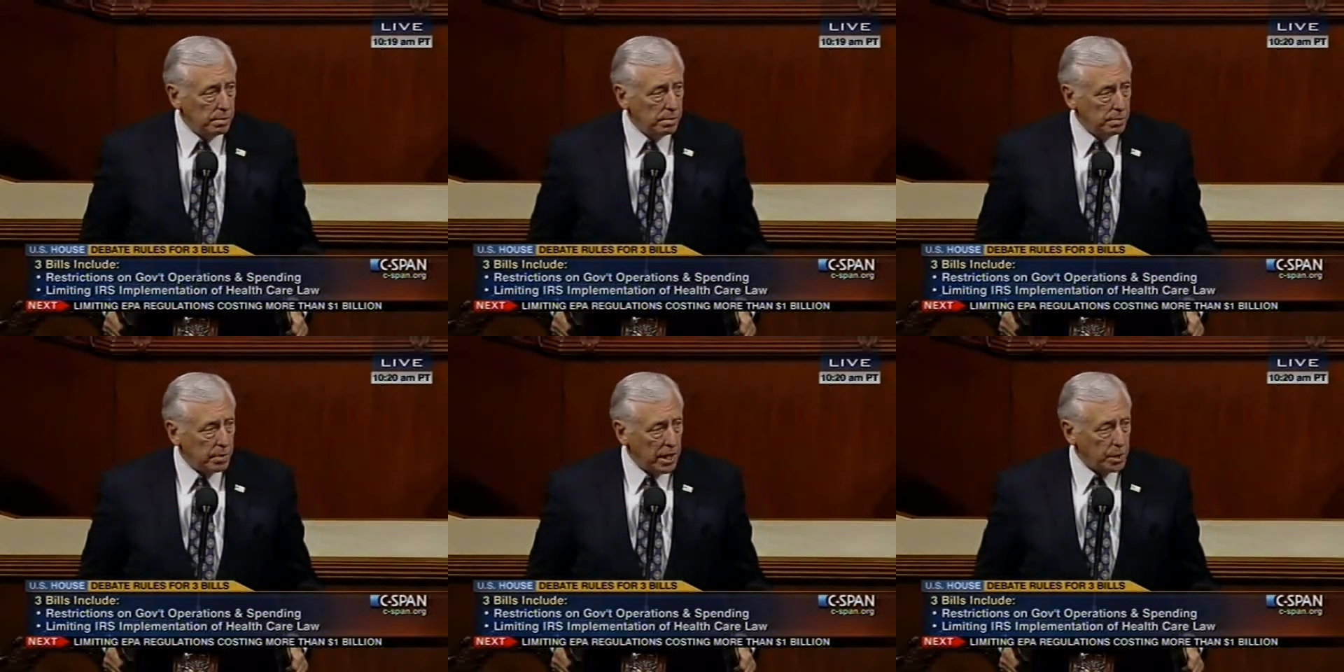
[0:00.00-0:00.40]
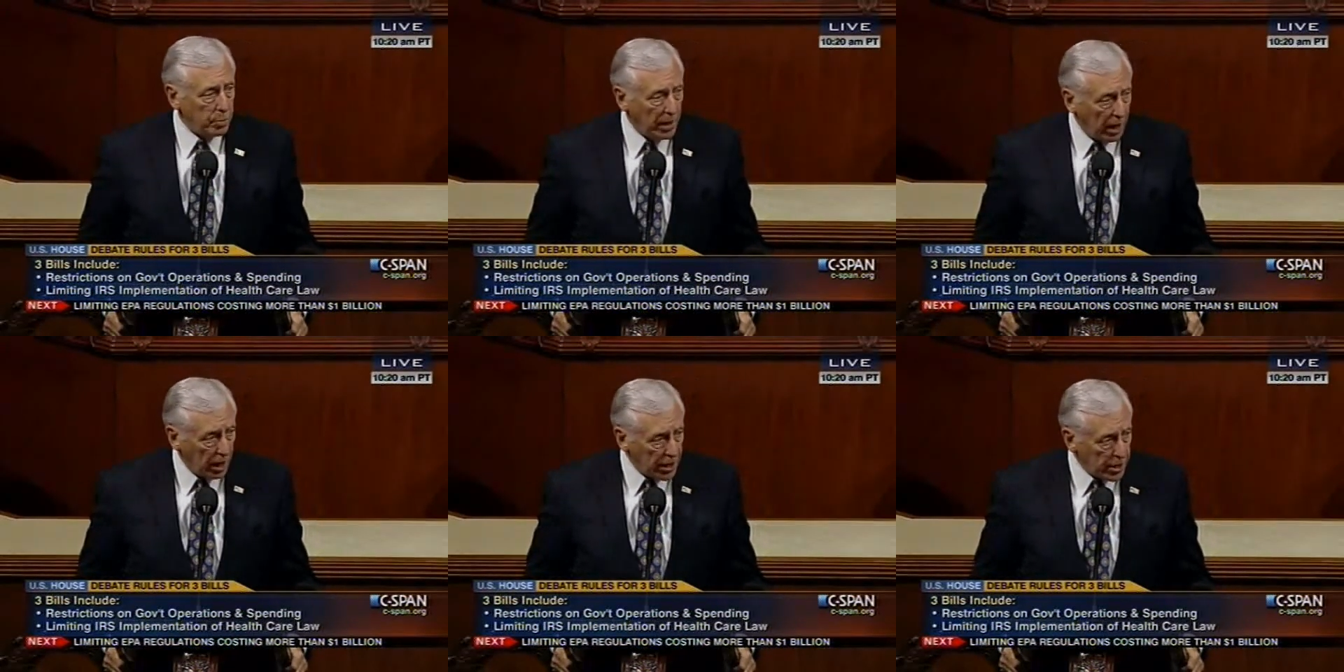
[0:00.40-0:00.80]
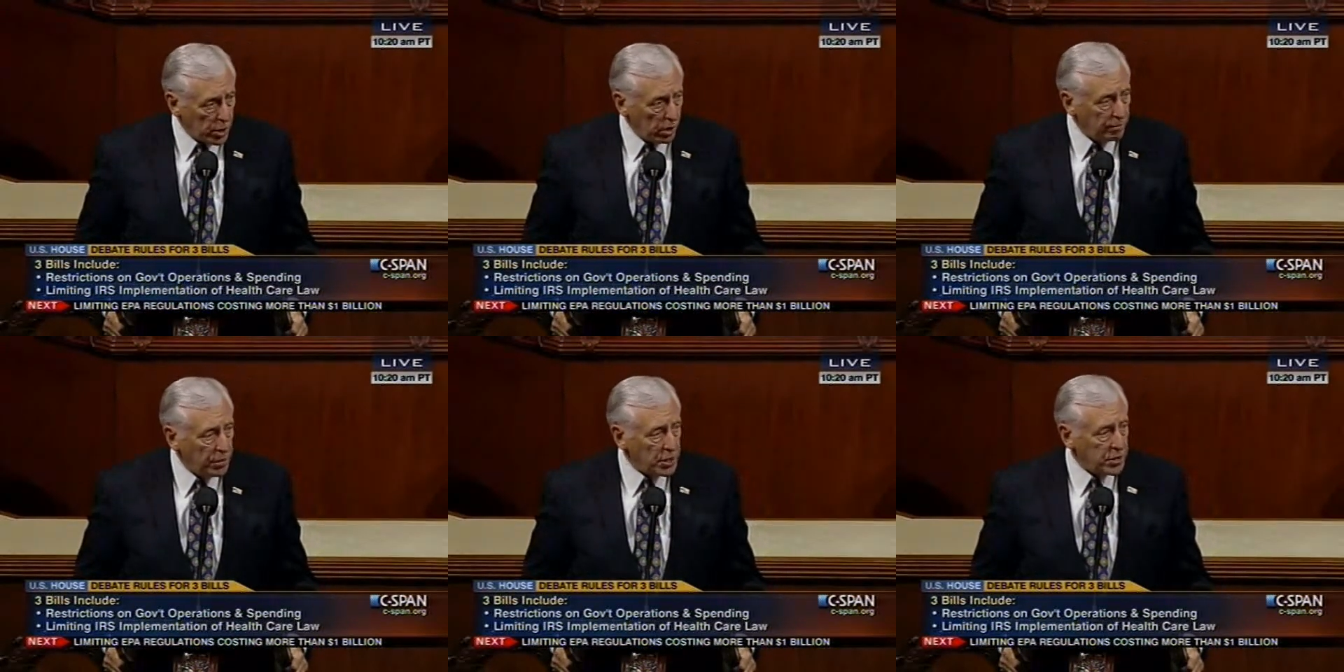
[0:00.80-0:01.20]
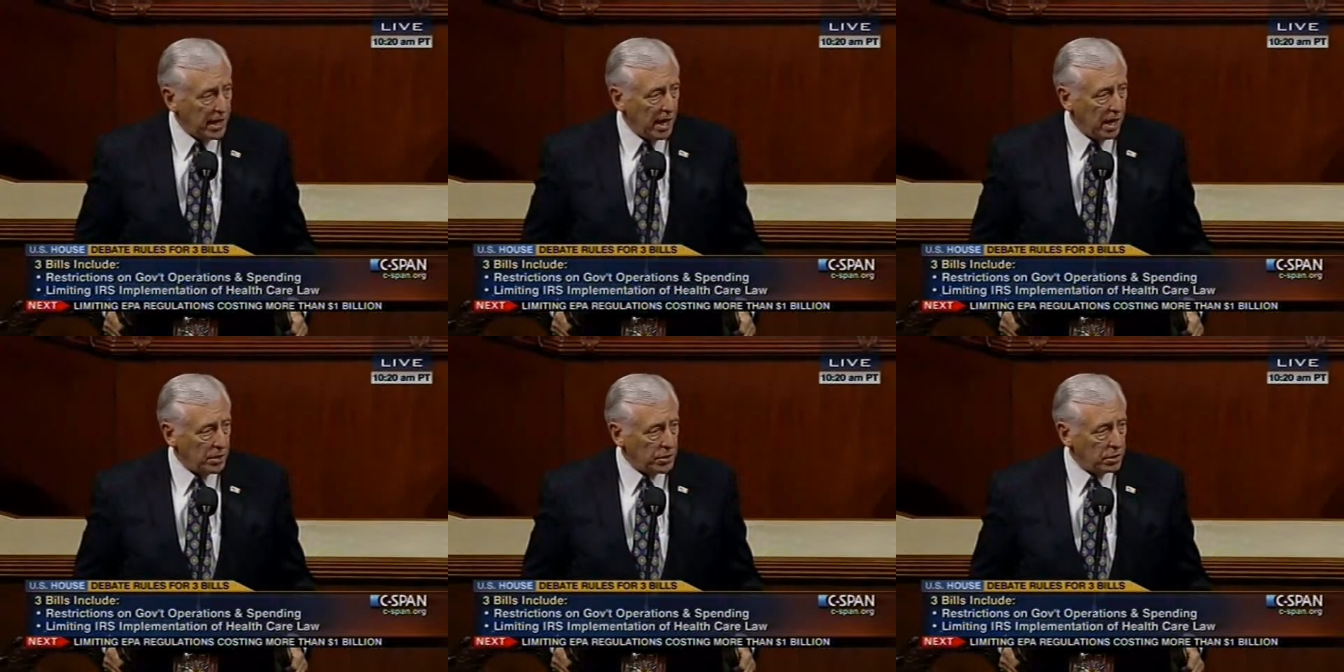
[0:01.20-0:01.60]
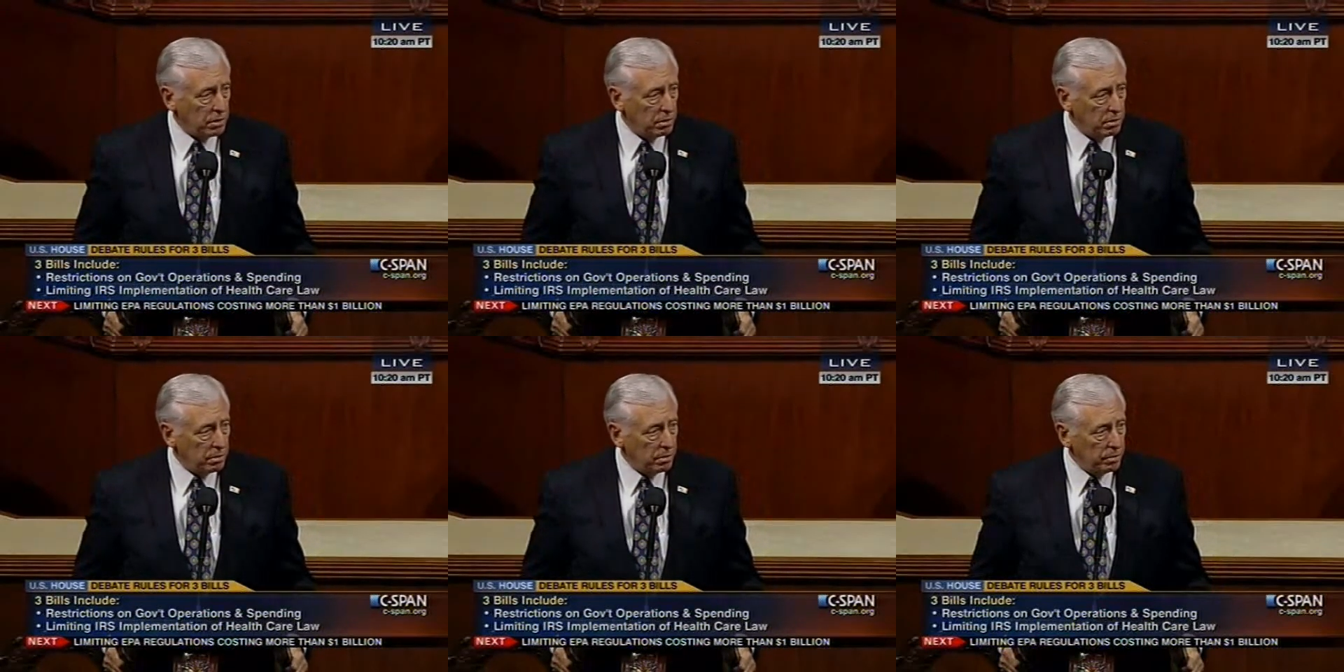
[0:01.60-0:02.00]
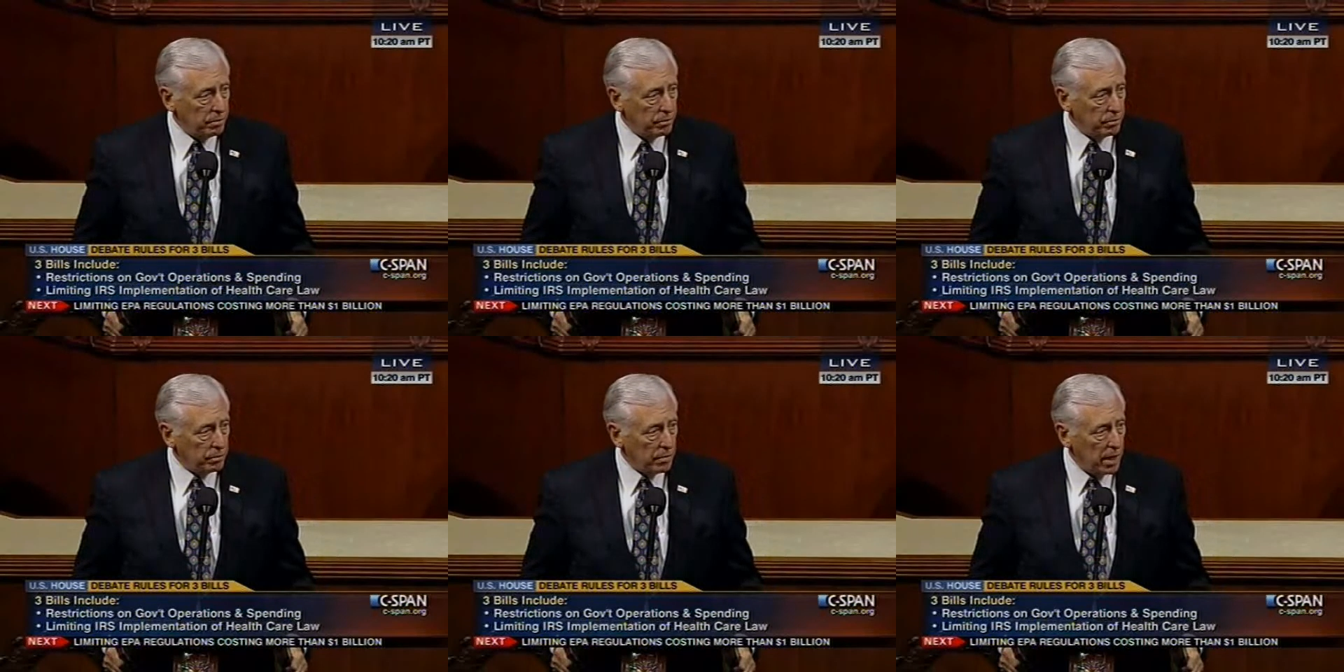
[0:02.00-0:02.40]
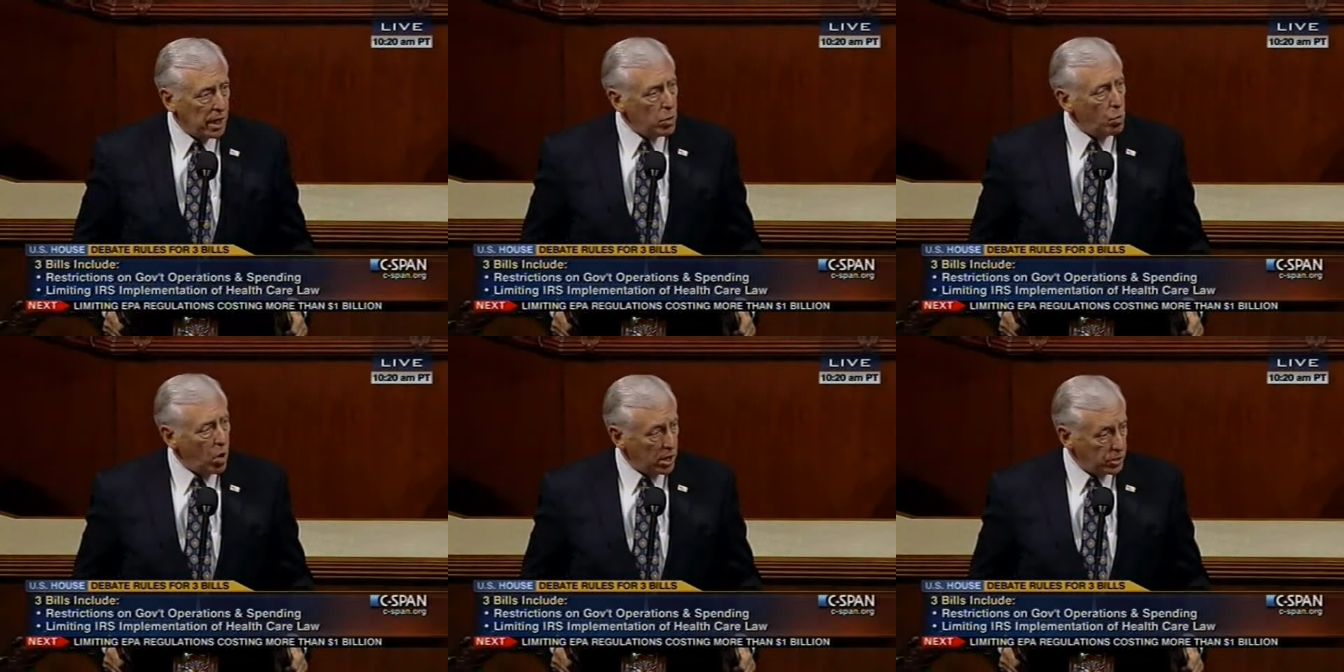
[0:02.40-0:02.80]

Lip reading: He's been a leader of this House. He wants